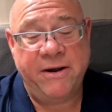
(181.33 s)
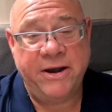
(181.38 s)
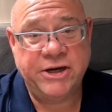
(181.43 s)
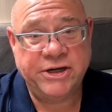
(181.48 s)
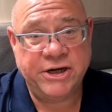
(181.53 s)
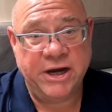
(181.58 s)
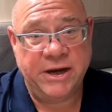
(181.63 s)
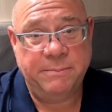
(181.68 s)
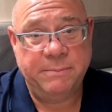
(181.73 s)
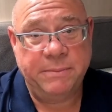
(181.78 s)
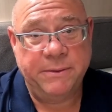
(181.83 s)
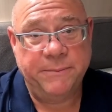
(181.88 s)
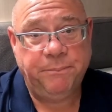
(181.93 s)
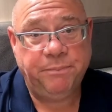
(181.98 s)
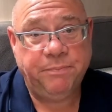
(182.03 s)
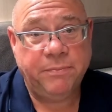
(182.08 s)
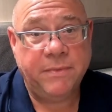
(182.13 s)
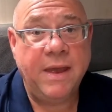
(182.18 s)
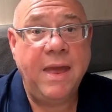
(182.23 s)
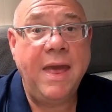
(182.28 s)
cheap.
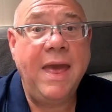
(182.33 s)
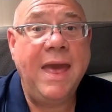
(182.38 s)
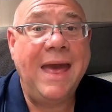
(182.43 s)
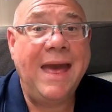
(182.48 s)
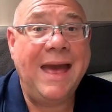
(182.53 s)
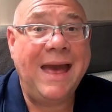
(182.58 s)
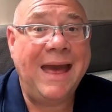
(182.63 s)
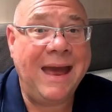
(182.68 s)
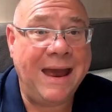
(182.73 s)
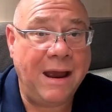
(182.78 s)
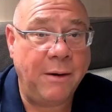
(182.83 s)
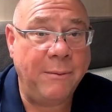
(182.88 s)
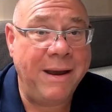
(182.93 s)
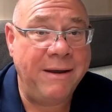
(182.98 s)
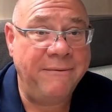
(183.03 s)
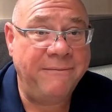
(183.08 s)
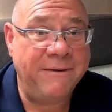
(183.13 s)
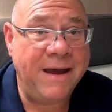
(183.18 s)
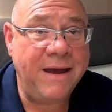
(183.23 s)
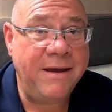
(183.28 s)

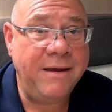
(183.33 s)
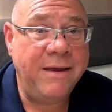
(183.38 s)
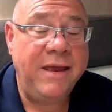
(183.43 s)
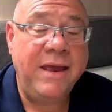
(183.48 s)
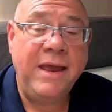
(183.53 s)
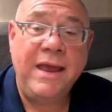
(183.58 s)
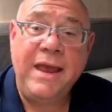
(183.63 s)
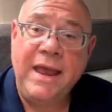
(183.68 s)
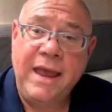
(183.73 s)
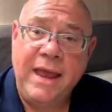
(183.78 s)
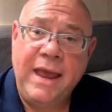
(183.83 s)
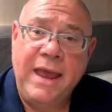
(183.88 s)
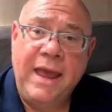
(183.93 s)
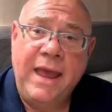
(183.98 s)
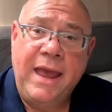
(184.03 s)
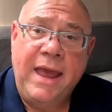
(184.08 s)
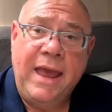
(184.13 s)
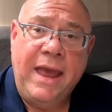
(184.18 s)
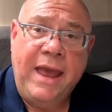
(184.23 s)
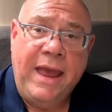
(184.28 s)
However,
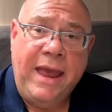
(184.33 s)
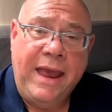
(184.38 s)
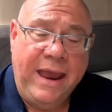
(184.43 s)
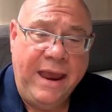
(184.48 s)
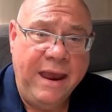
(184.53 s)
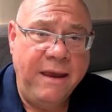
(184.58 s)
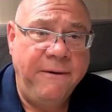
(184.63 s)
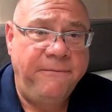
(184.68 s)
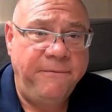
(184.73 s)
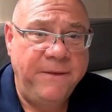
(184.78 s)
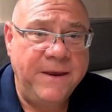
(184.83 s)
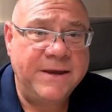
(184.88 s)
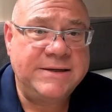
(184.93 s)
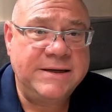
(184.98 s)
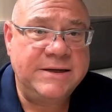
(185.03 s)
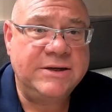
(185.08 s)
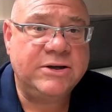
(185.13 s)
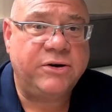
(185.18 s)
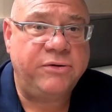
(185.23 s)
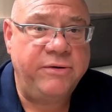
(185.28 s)
if this
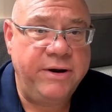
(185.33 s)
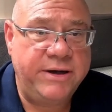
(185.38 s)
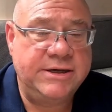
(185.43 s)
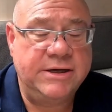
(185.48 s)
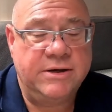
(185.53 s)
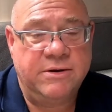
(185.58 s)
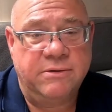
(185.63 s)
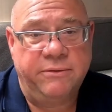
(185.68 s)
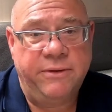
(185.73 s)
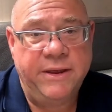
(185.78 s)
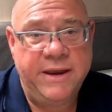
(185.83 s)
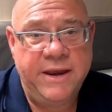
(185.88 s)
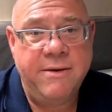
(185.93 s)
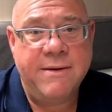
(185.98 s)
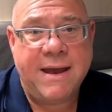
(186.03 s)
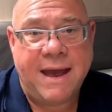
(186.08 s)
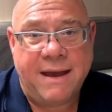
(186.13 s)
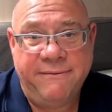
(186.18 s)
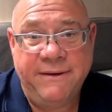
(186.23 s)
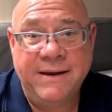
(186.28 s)
is critical that
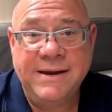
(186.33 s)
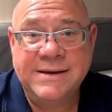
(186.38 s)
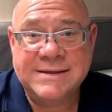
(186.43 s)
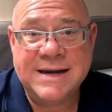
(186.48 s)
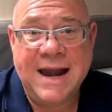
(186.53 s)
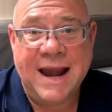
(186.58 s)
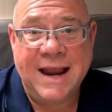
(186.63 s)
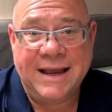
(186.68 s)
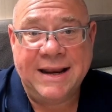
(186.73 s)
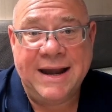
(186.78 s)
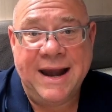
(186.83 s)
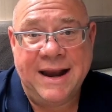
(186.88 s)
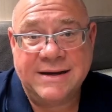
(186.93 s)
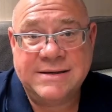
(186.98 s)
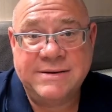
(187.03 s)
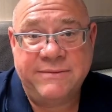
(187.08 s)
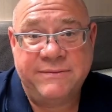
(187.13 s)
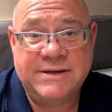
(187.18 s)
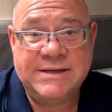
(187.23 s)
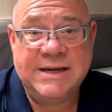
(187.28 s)
you have internet
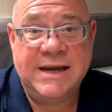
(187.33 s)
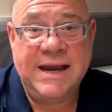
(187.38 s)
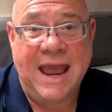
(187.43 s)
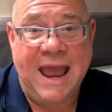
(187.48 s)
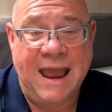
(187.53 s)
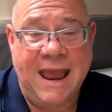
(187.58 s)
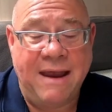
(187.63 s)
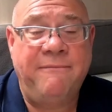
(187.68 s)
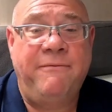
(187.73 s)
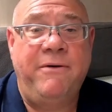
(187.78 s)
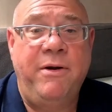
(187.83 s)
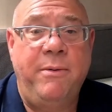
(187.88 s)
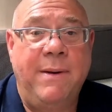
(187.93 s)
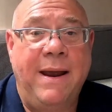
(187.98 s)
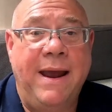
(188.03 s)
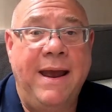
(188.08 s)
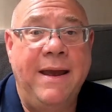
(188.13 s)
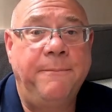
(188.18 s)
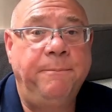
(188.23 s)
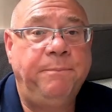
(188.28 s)
connectivity
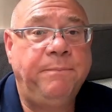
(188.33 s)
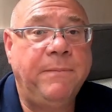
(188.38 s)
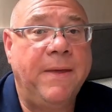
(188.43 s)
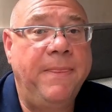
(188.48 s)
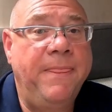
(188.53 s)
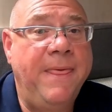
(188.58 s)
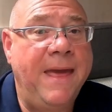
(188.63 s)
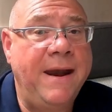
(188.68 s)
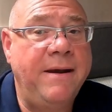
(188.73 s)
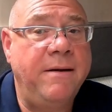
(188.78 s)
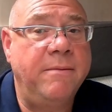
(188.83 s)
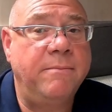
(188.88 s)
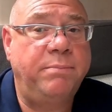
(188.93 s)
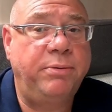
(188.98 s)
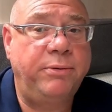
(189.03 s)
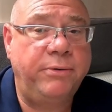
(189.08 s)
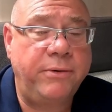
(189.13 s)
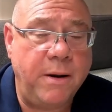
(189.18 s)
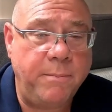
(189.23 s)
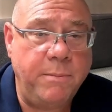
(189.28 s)
everywhere, then
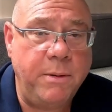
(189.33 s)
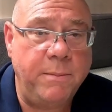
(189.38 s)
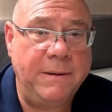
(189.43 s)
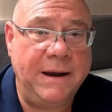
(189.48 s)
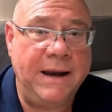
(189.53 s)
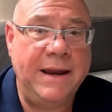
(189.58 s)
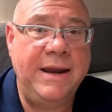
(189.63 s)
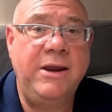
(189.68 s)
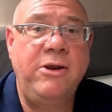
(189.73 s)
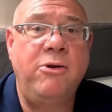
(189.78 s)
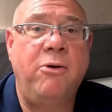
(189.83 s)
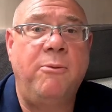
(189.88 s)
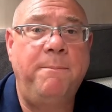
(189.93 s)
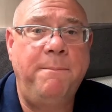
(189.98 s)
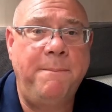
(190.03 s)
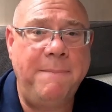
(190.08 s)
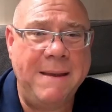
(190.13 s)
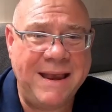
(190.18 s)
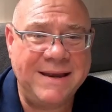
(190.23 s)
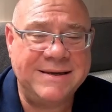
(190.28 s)
probably your
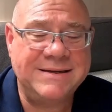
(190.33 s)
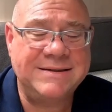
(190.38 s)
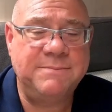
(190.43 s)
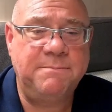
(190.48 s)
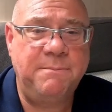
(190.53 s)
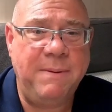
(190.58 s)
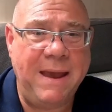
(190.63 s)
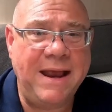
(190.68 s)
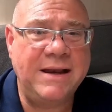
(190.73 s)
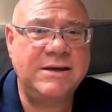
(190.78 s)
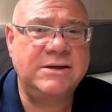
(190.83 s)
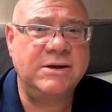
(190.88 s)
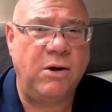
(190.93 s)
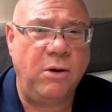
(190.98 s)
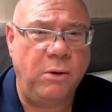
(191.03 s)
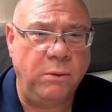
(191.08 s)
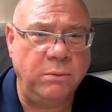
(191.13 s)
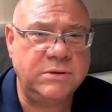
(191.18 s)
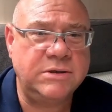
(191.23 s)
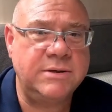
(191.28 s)
best bet
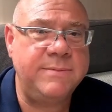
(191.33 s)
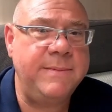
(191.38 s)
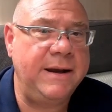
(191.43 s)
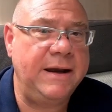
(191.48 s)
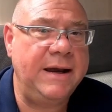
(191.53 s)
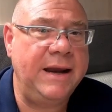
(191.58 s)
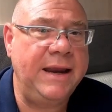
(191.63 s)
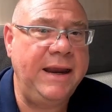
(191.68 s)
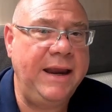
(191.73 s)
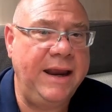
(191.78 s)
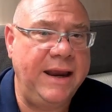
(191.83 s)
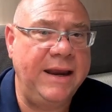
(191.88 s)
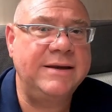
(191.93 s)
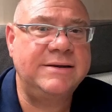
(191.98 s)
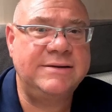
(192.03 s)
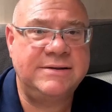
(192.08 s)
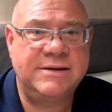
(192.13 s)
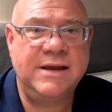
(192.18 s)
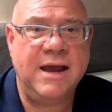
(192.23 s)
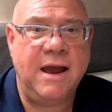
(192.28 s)
ultimately
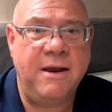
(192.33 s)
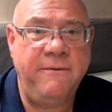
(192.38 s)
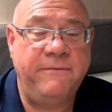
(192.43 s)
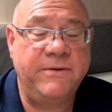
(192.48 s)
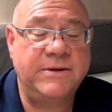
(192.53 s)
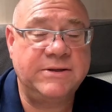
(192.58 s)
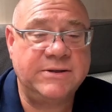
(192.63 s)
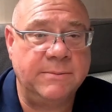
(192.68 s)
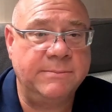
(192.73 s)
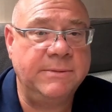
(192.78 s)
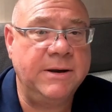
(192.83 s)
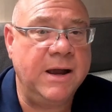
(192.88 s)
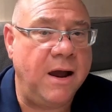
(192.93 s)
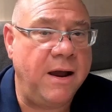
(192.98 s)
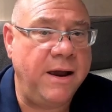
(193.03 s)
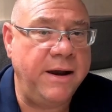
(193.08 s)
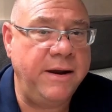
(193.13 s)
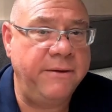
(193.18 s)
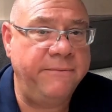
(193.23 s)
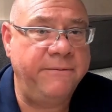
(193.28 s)
is to go for some
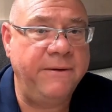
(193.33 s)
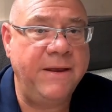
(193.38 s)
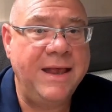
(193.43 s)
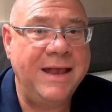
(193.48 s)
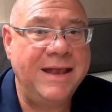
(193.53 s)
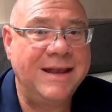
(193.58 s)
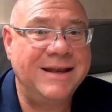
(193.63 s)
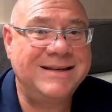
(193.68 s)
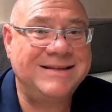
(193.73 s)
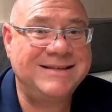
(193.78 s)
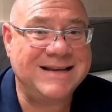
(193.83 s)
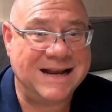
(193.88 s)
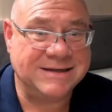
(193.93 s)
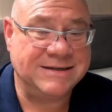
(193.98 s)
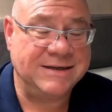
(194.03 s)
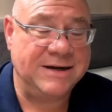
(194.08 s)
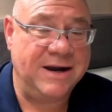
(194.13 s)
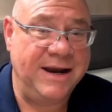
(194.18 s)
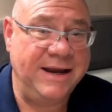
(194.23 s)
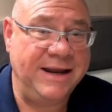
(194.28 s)
kind of
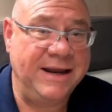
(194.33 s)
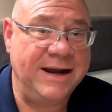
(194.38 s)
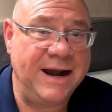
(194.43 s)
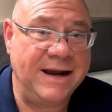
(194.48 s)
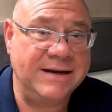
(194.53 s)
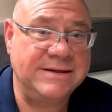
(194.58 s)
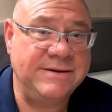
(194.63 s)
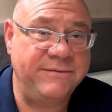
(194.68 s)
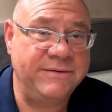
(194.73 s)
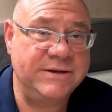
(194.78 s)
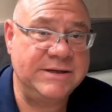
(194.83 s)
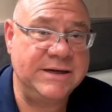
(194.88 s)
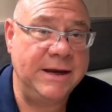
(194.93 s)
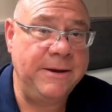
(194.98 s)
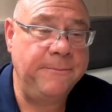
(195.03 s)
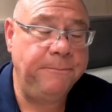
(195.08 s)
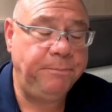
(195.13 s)
satellite connectivity.